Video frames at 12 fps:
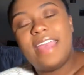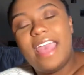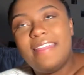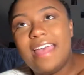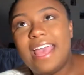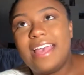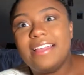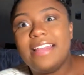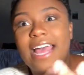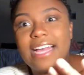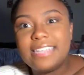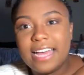And, like
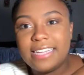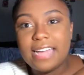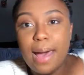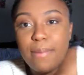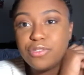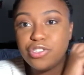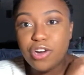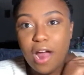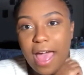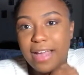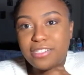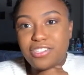I said, guys, I was
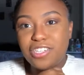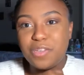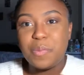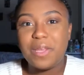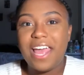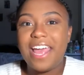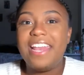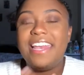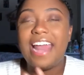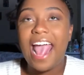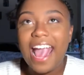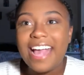trying to just be, like,
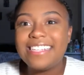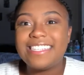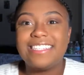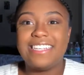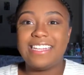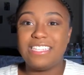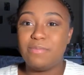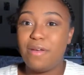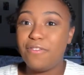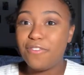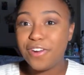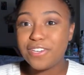nice, because, like, this is
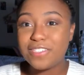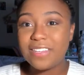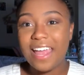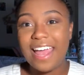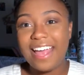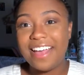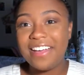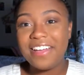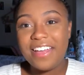my first, like,